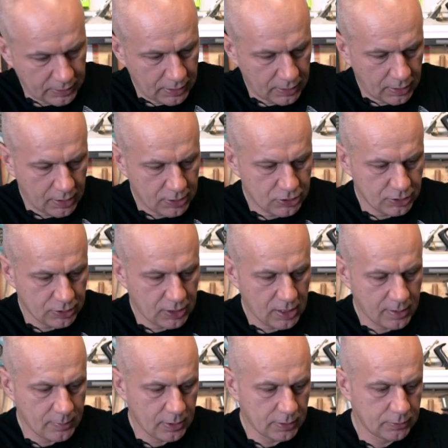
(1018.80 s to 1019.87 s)
action
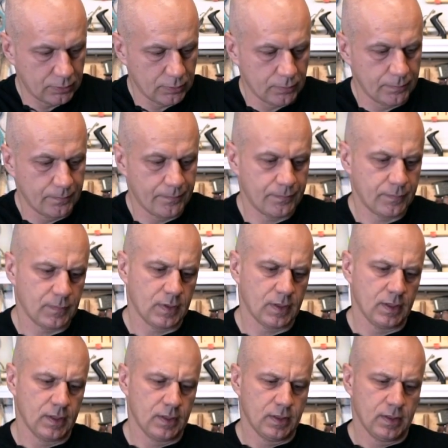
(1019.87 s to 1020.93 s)
camera to
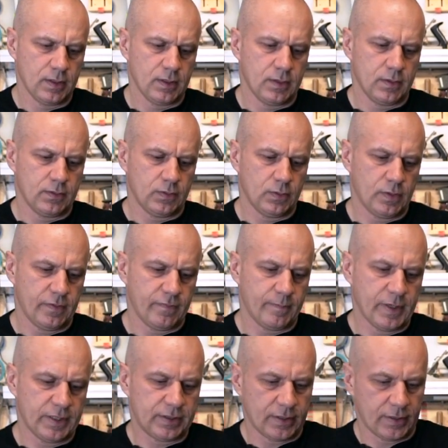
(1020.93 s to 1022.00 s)
have
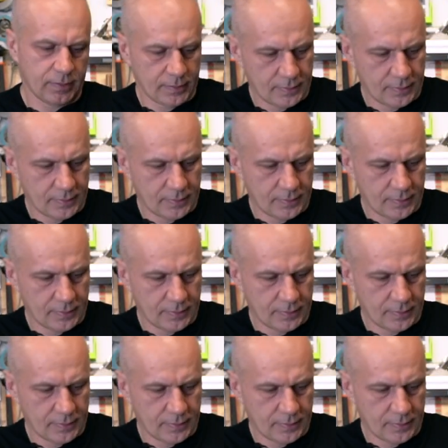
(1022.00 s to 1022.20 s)
better